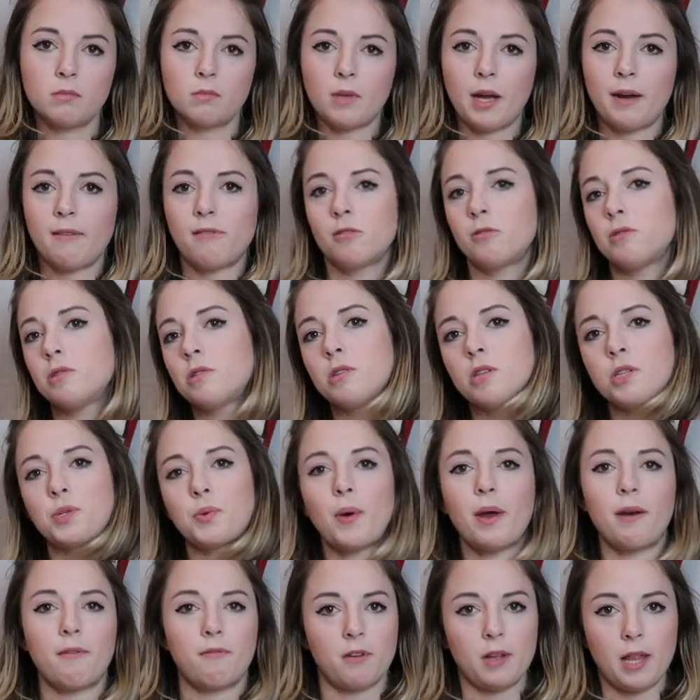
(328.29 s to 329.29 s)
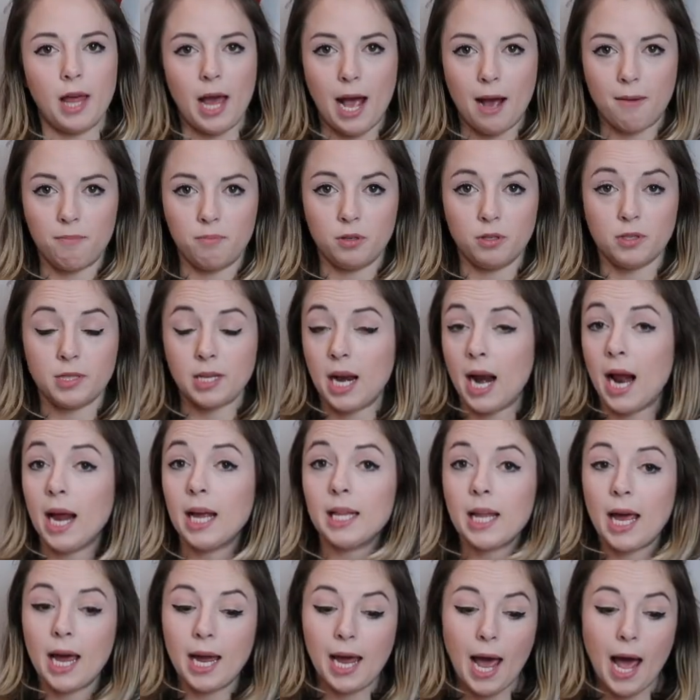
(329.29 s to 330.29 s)
Everyone just went for the apples, and I
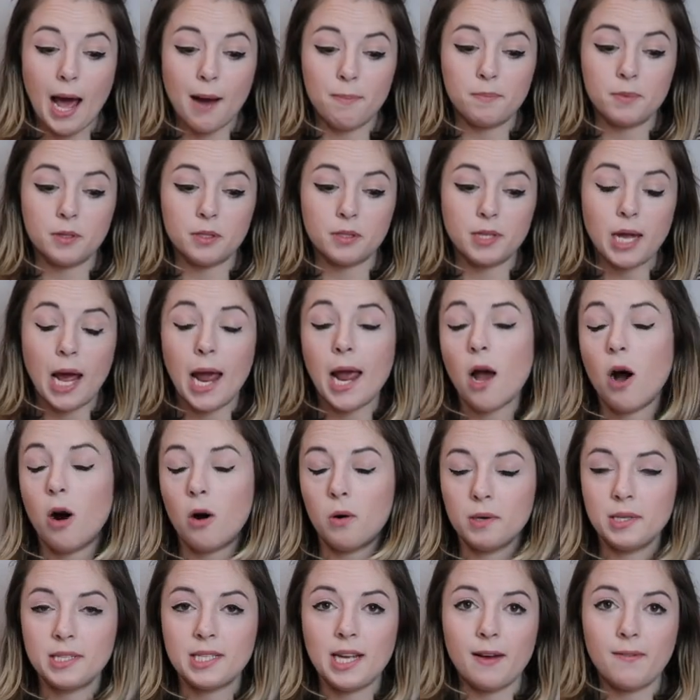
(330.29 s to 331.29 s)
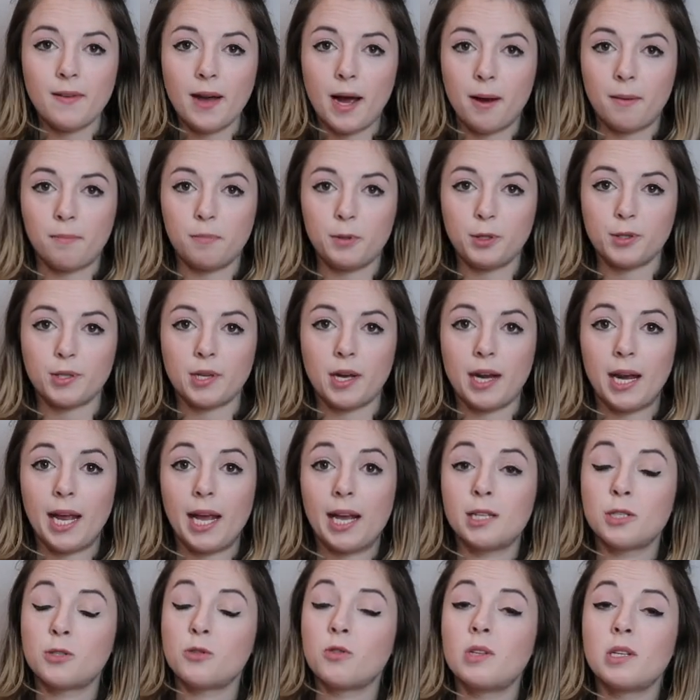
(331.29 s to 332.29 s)
like apples. I always have apples on
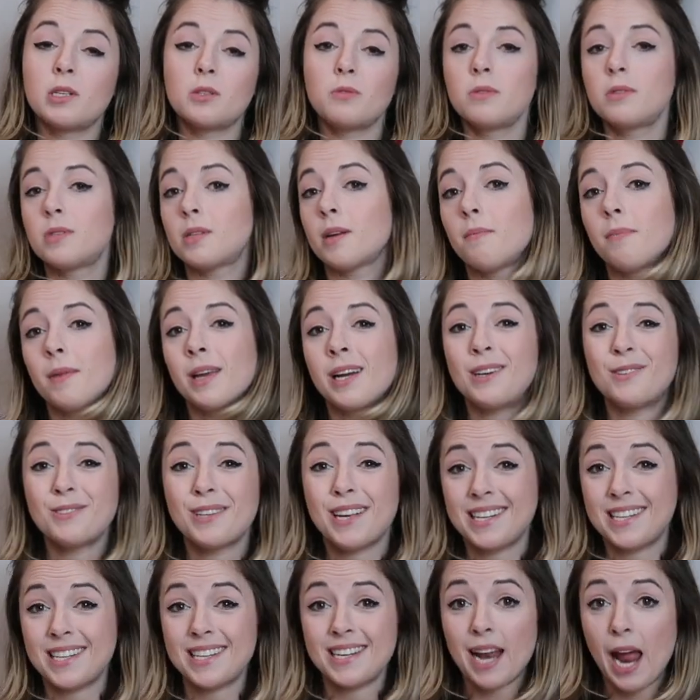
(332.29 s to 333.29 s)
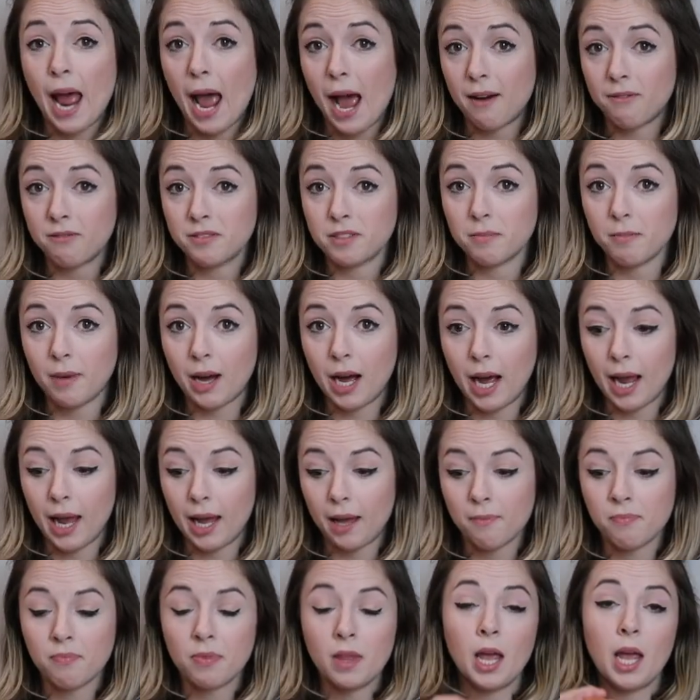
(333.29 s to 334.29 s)
hand, so this was something else I didn't have to buy.
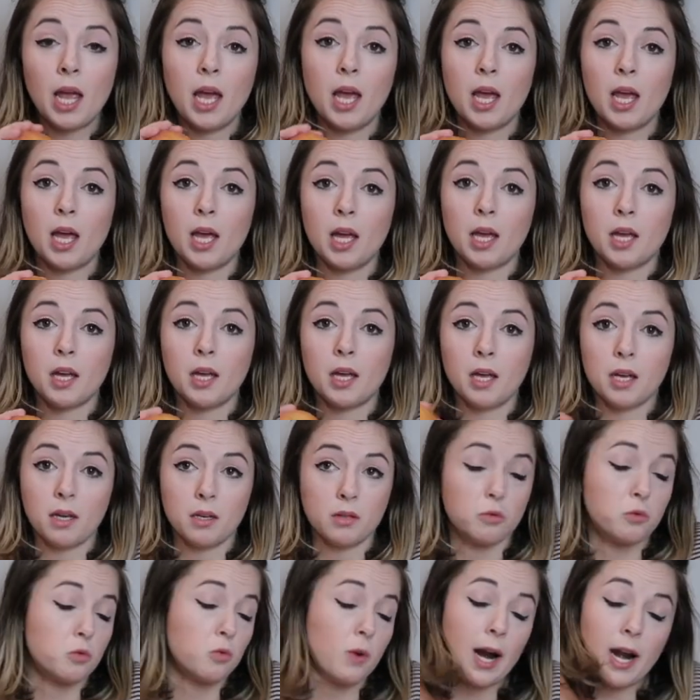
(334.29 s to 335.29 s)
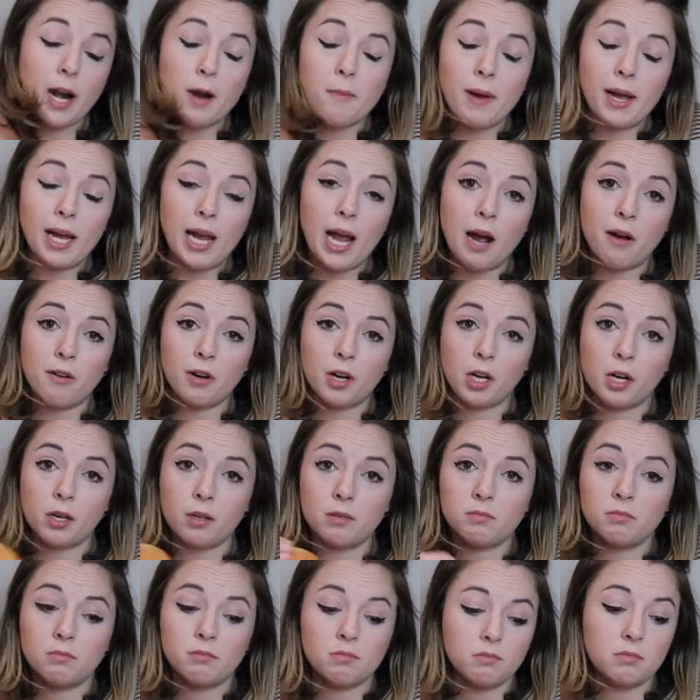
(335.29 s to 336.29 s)
Right on my
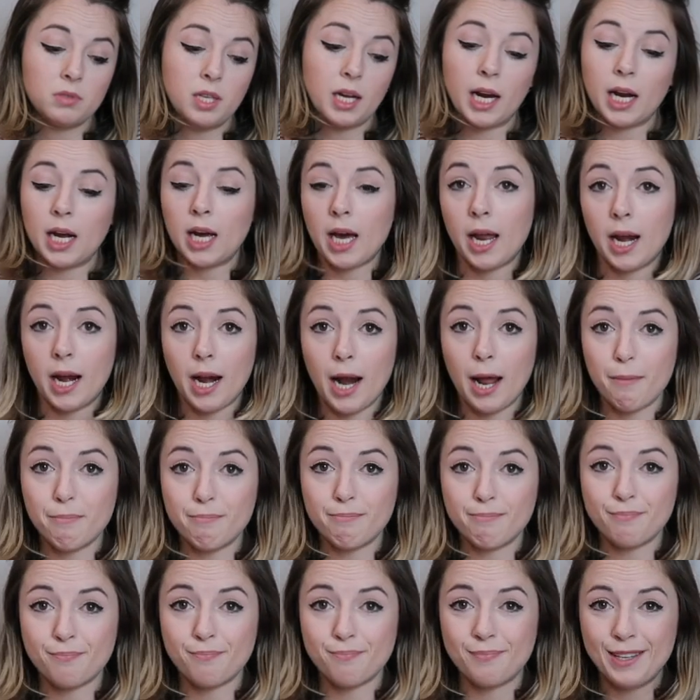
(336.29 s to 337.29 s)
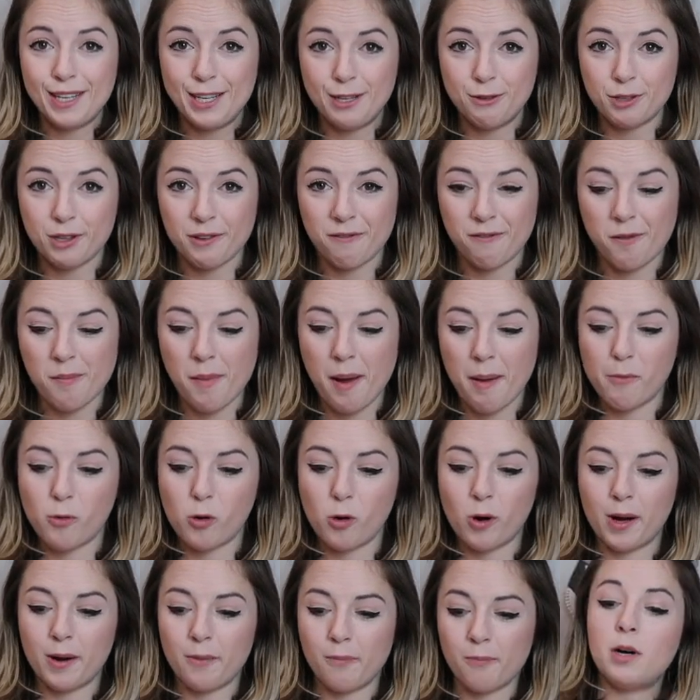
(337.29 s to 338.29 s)
counter, I'm gonna cut it up, use it for my
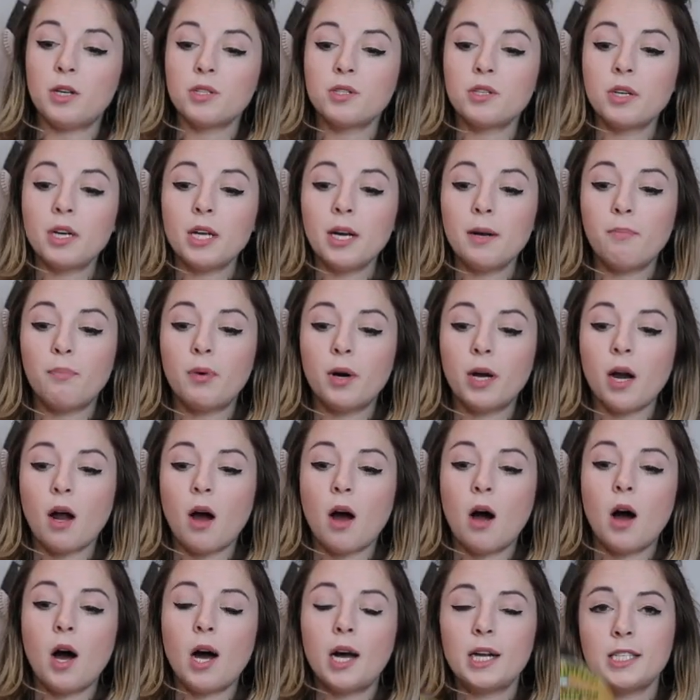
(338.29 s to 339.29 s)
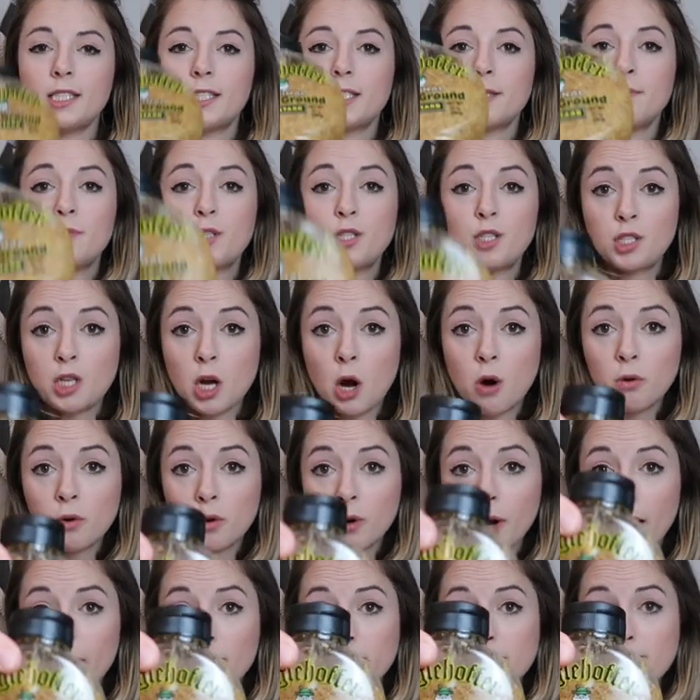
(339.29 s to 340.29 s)
board. I'm also gonna put on some stone
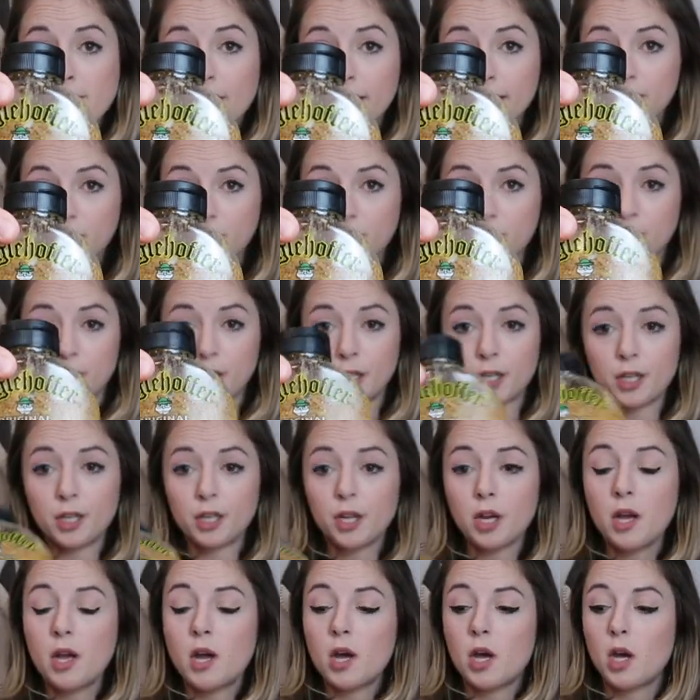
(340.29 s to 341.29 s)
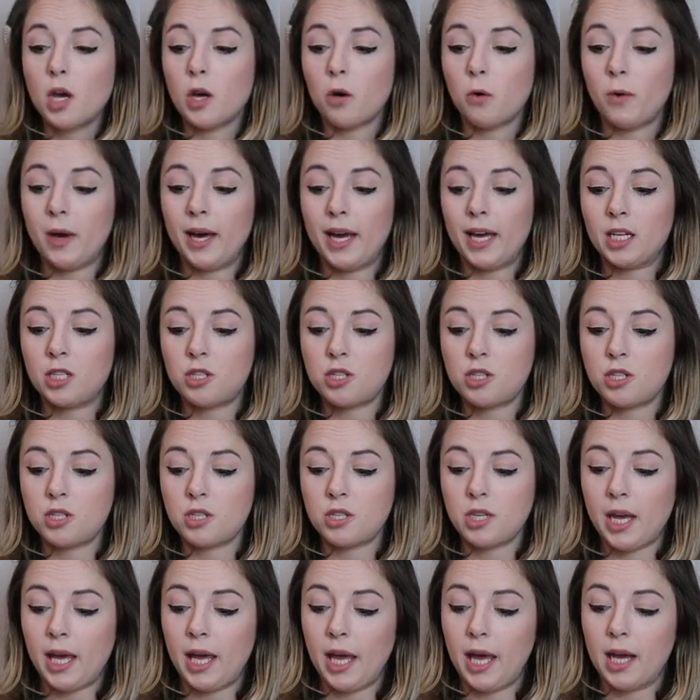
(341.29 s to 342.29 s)
ground mustard,
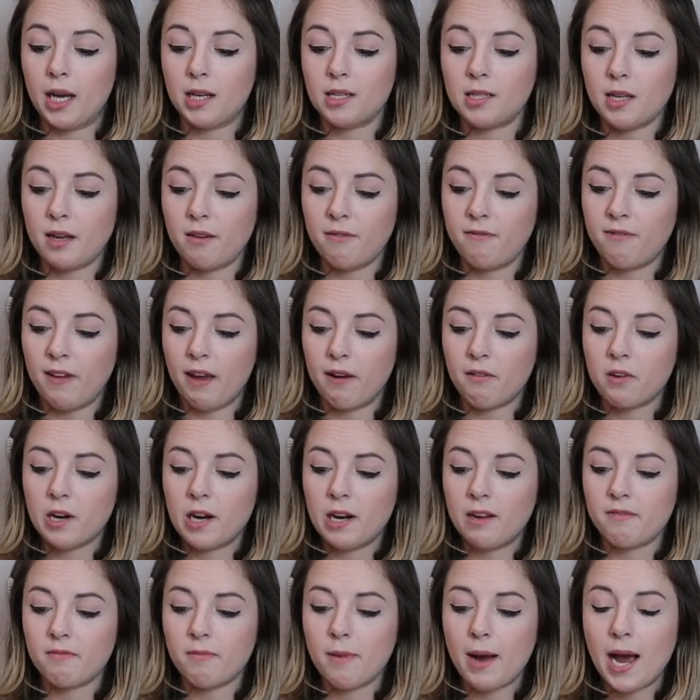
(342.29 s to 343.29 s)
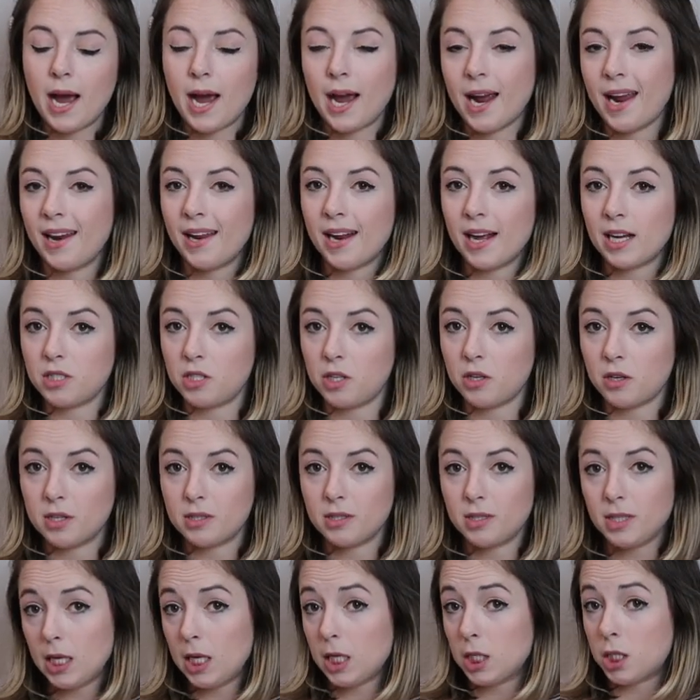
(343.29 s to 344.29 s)
which is a favorite of mine. As you
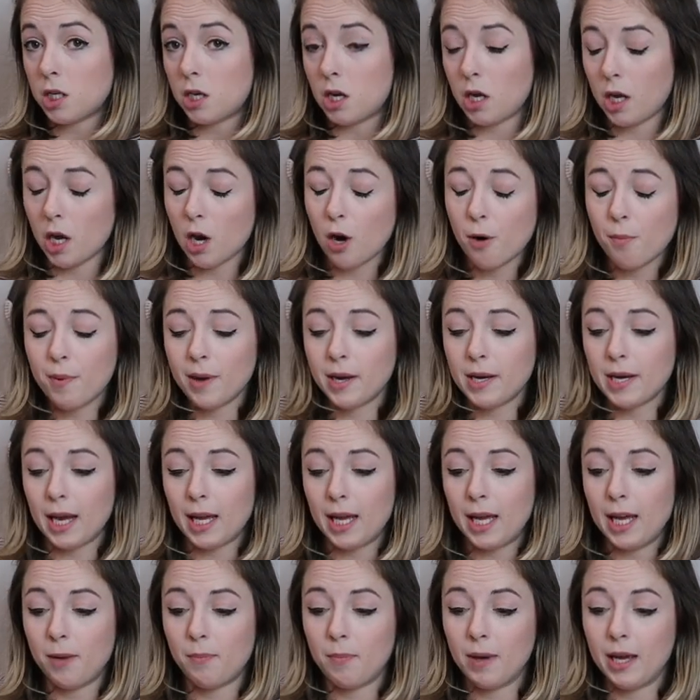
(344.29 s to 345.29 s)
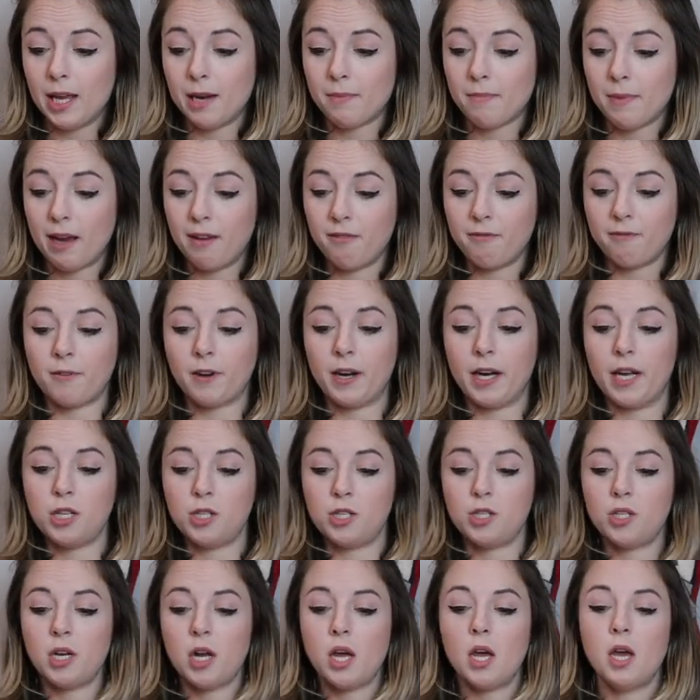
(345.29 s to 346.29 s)
can see, it's already opened. I keep it in my
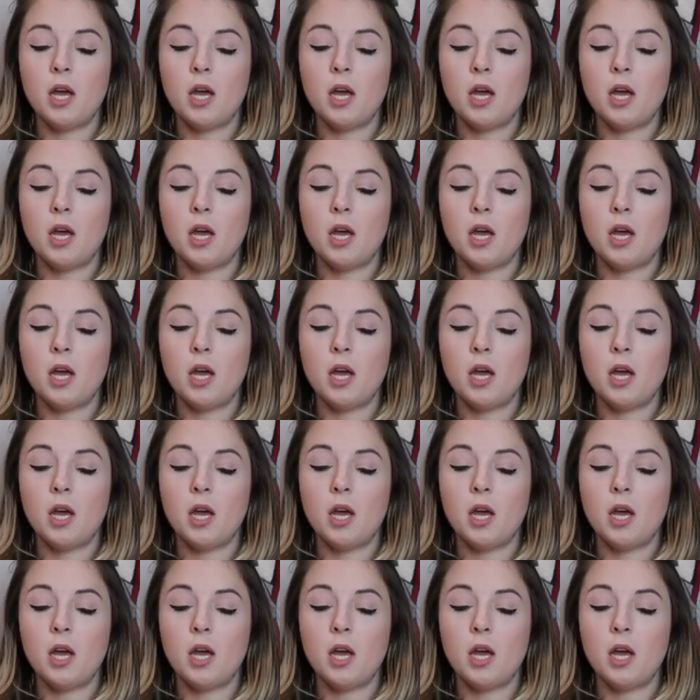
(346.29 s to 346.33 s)
fridge.